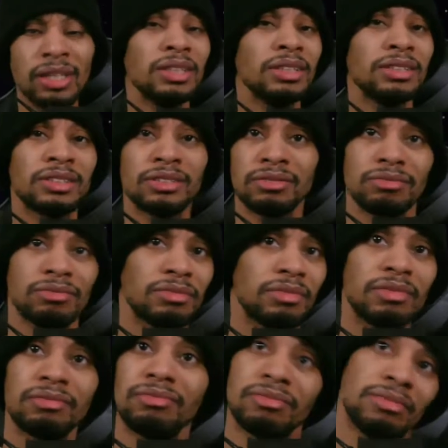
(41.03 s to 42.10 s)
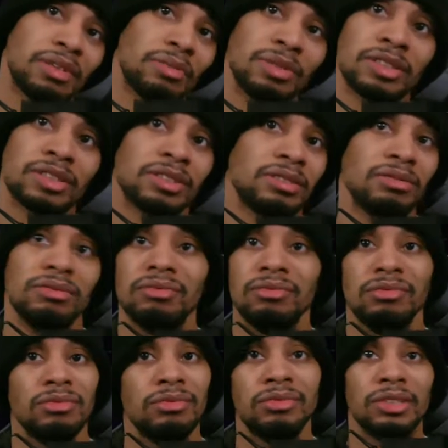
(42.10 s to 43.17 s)
is, it's
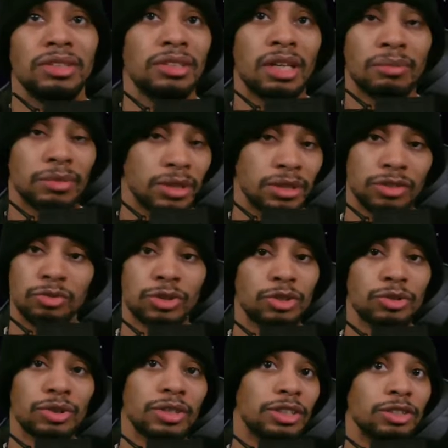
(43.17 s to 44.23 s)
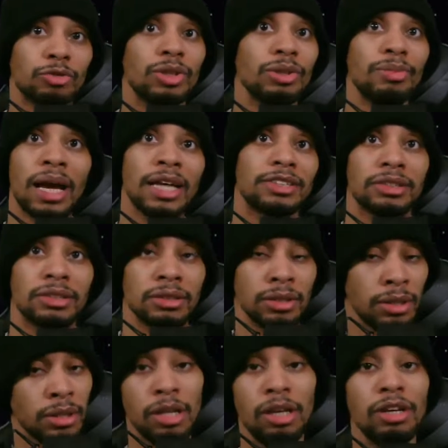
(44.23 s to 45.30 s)
a remaster.
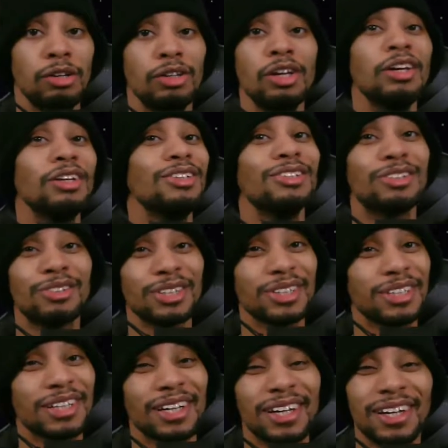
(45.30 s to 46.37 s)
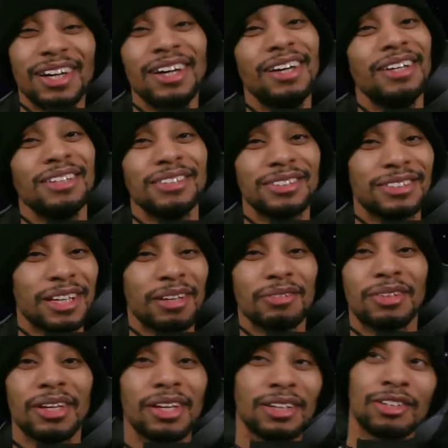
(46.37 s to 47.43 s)
You're going to get the
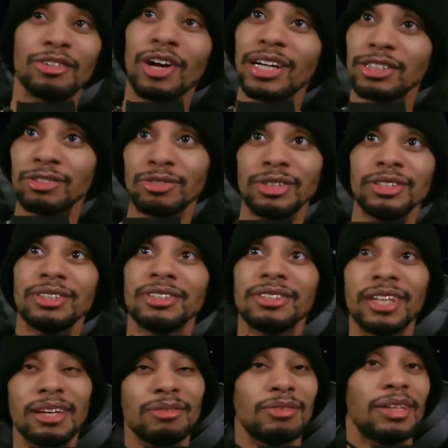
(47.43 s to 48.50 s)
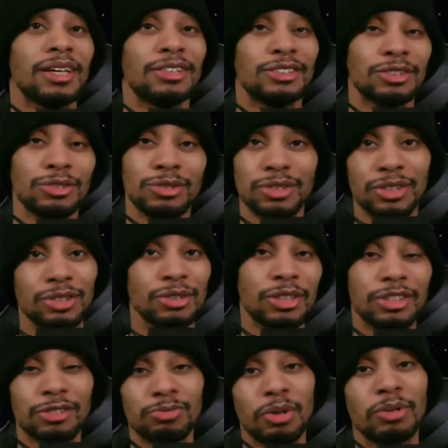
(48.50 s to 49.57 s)
same thing. Crash 3 is the same thing too. You still
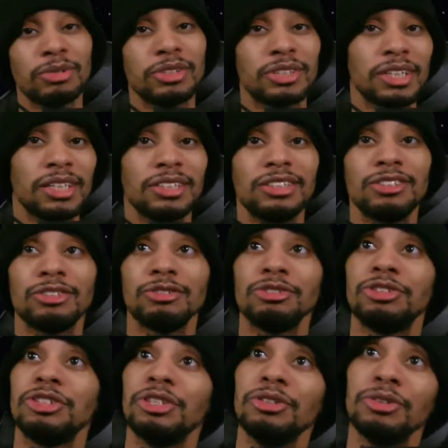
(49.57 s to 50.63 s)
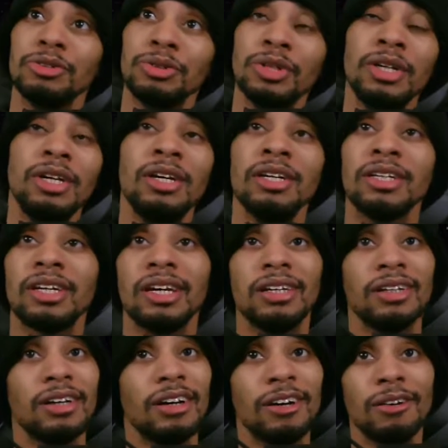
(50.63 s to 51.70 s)
get your bonus stages. You still
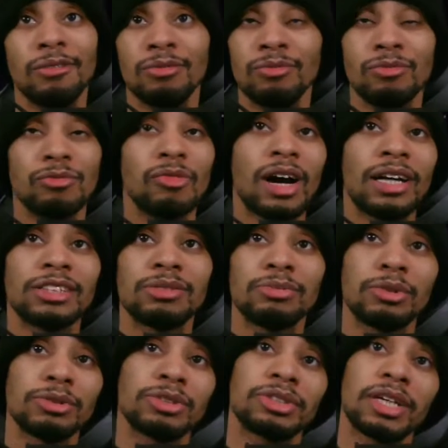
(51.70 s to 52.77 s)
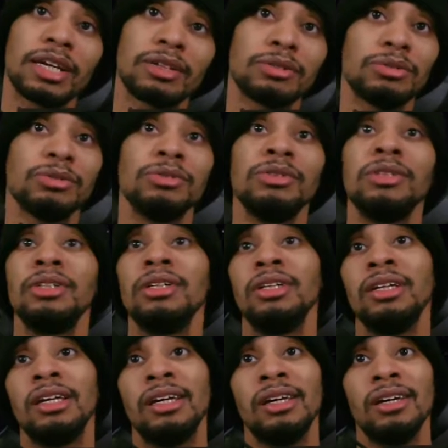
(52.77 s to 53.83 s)
can ride your motorcycle.
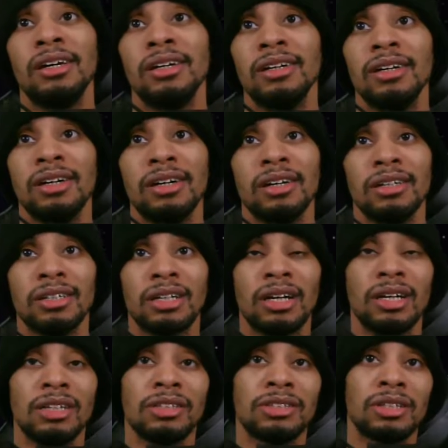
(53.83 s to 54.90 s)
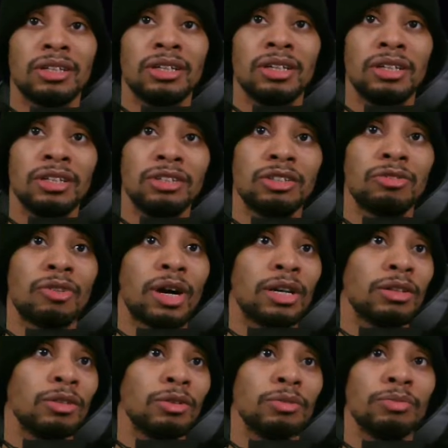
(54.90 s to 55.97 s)
Oh gosh, you can
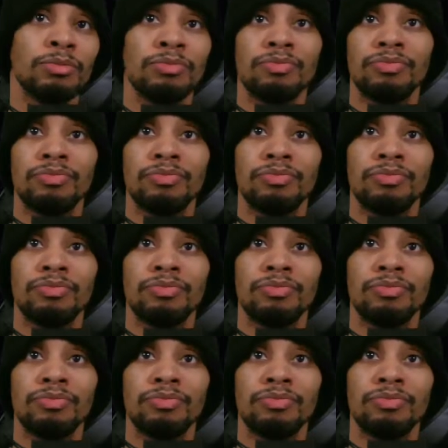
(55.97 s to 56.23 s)
ride a little